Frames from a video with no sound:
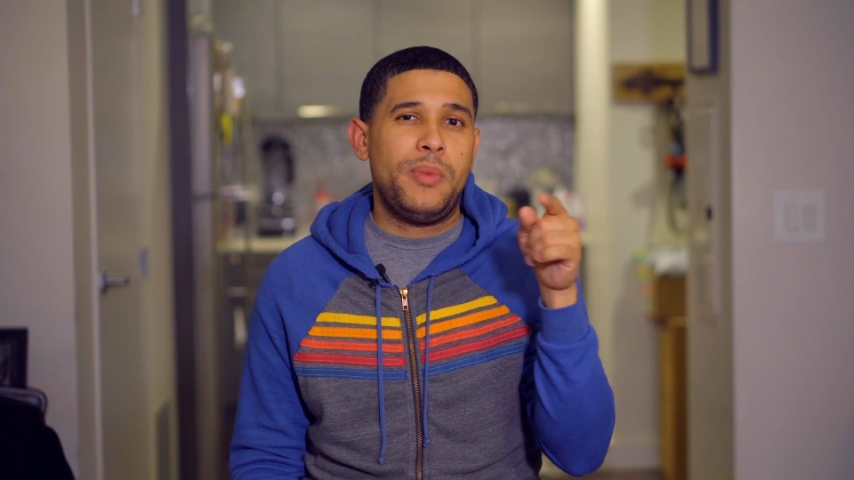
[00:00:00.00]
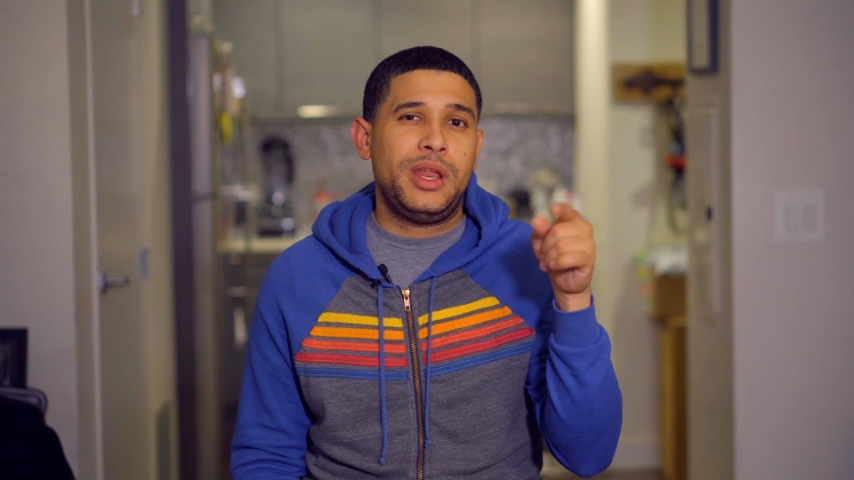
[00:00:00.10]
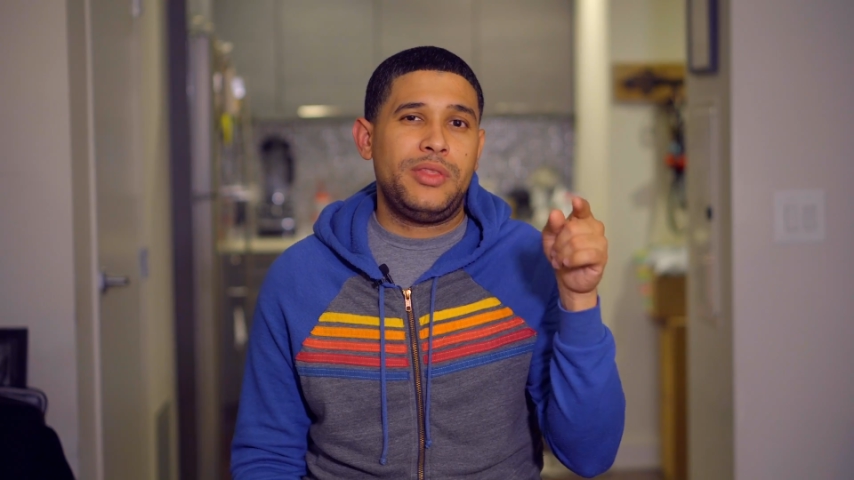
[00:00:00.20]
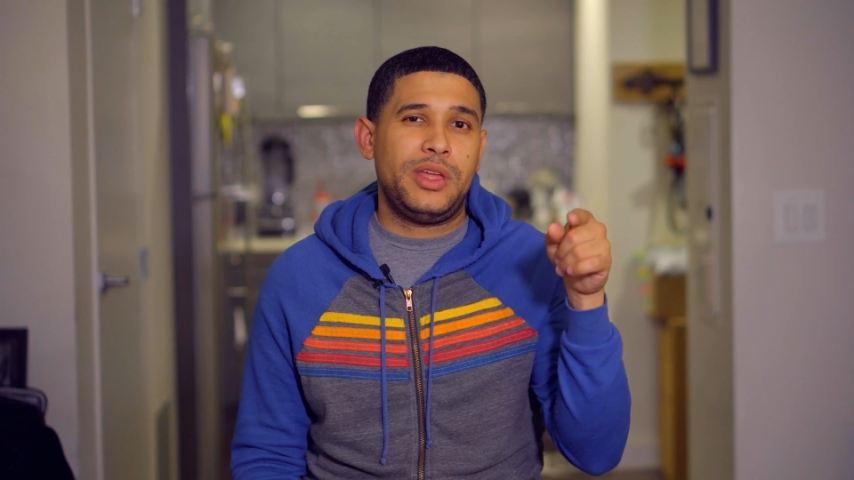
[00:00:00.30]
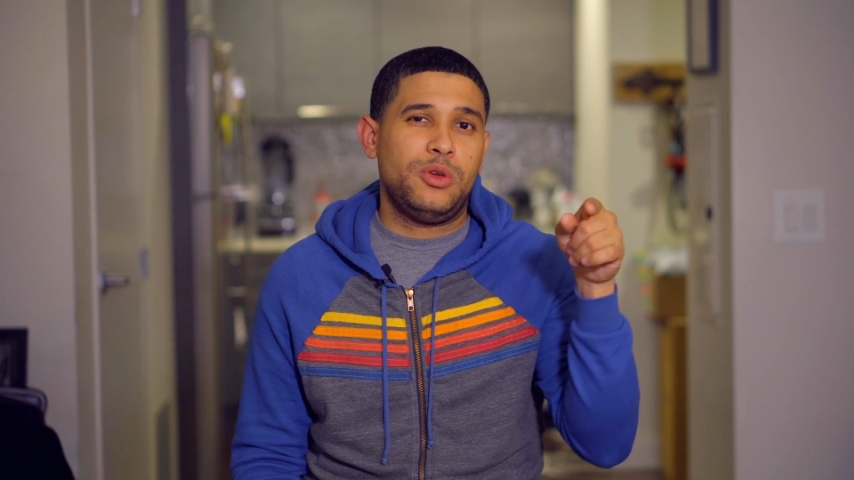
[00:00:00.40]

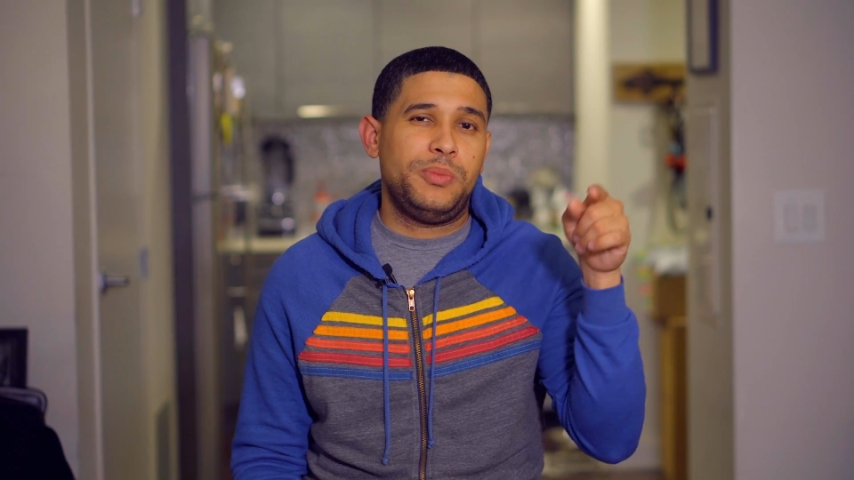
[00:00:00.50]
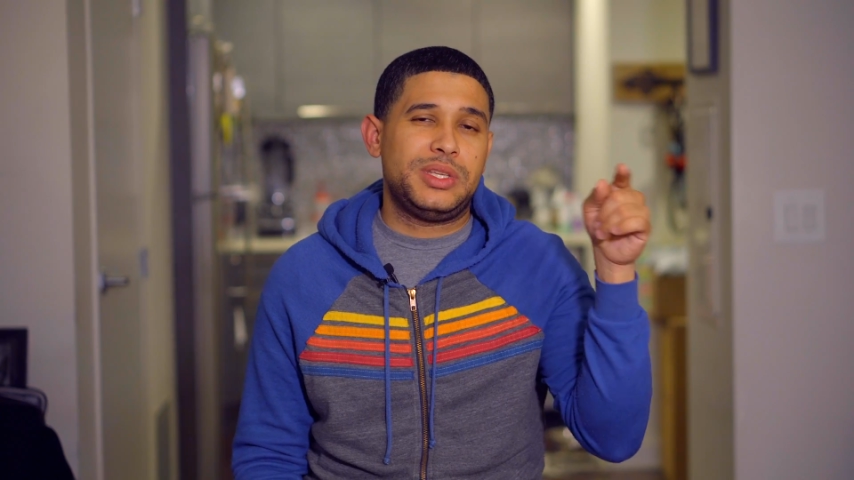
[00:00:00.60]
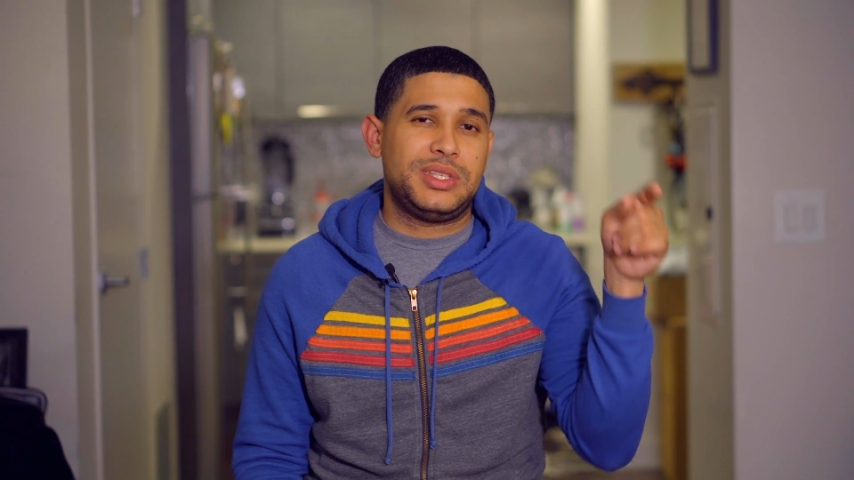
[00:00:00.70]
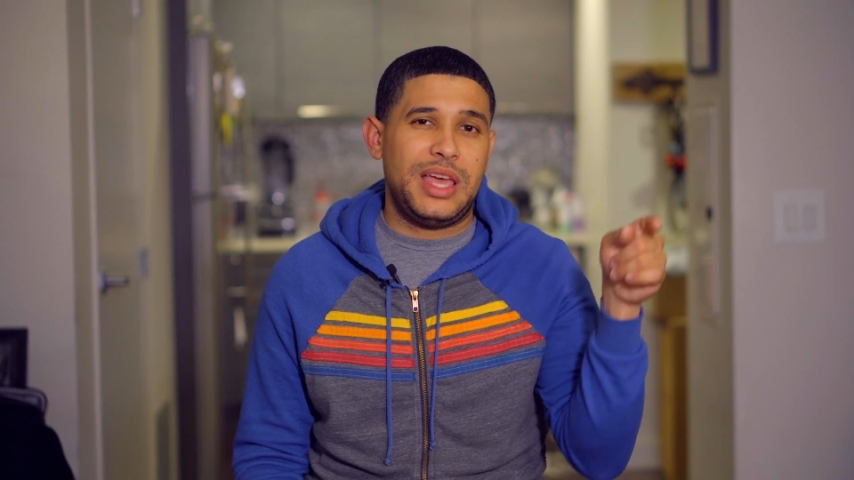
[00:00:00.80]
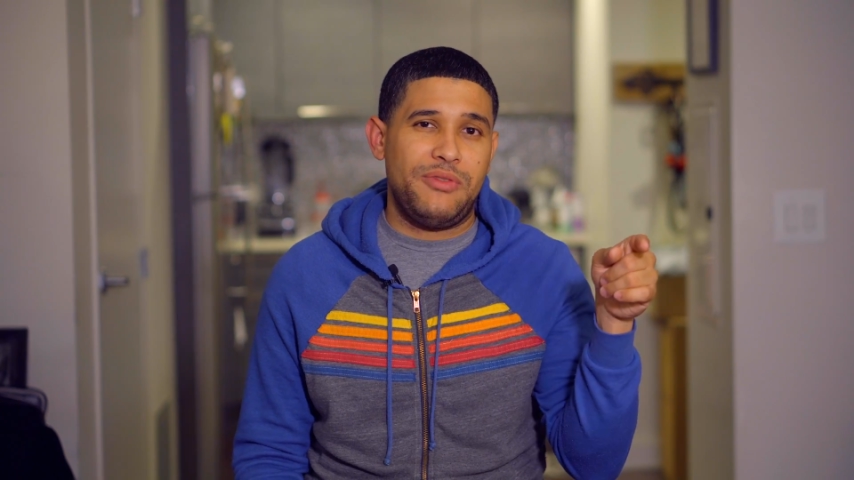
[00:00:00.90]
money that you'll be
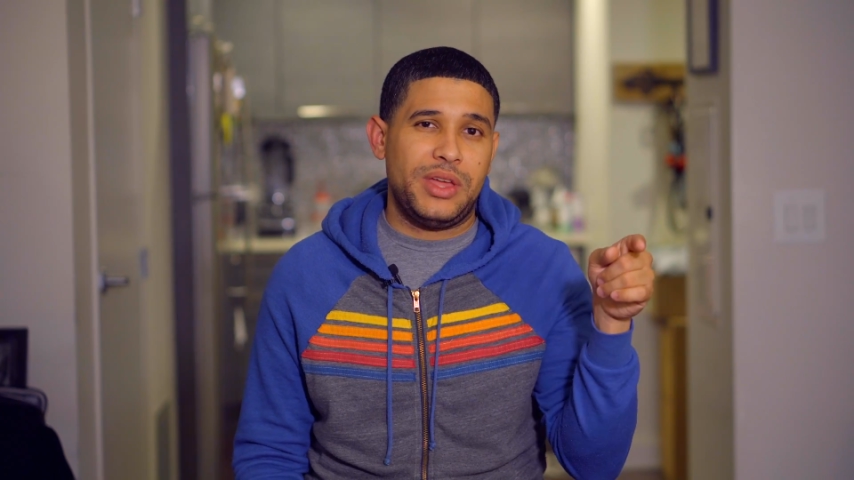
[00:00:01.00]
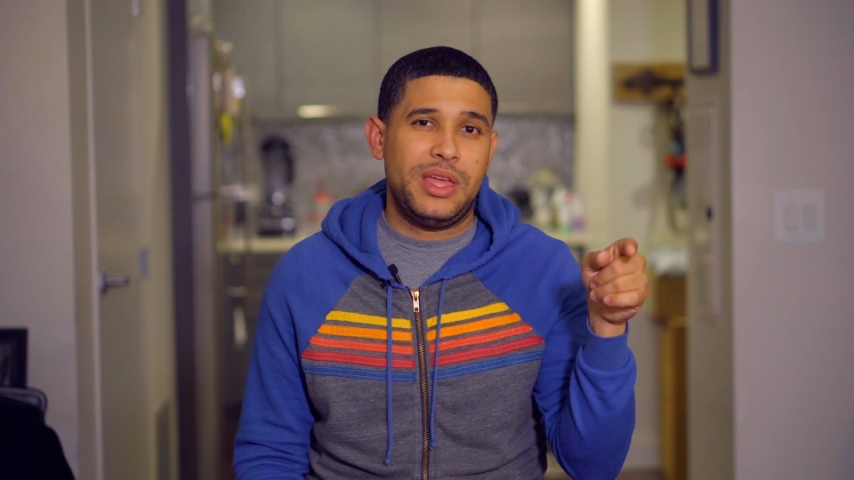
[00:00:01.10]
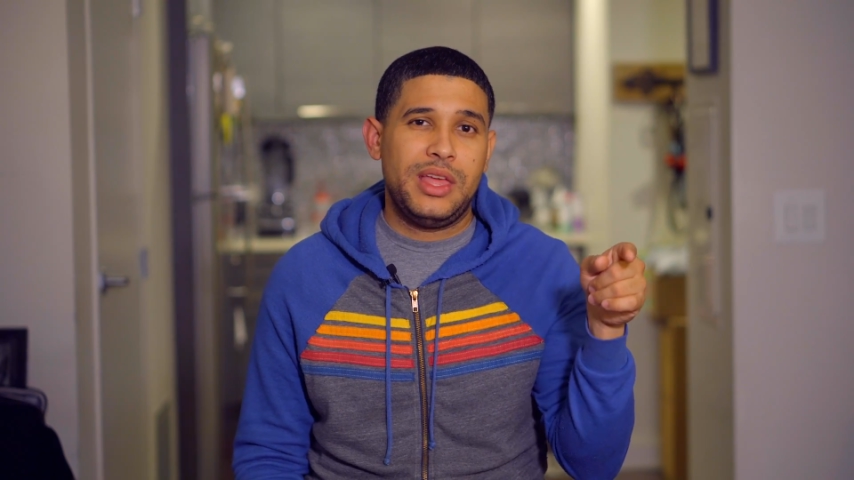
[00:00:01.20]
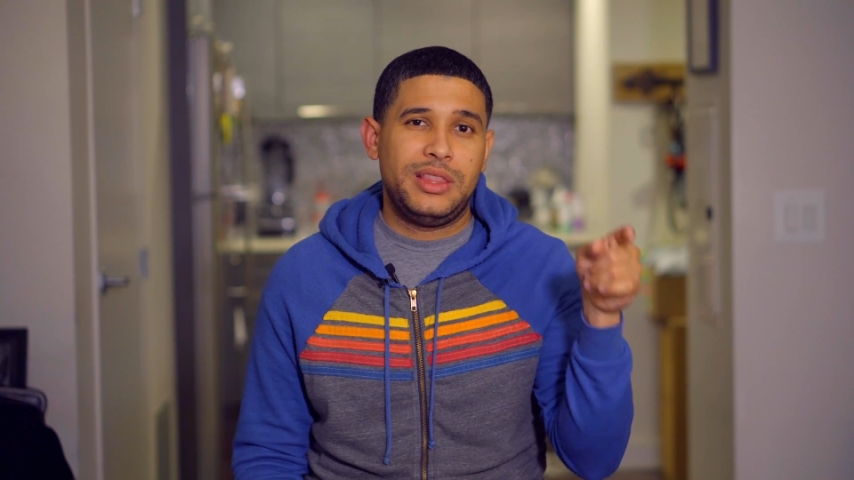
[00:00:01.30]
saving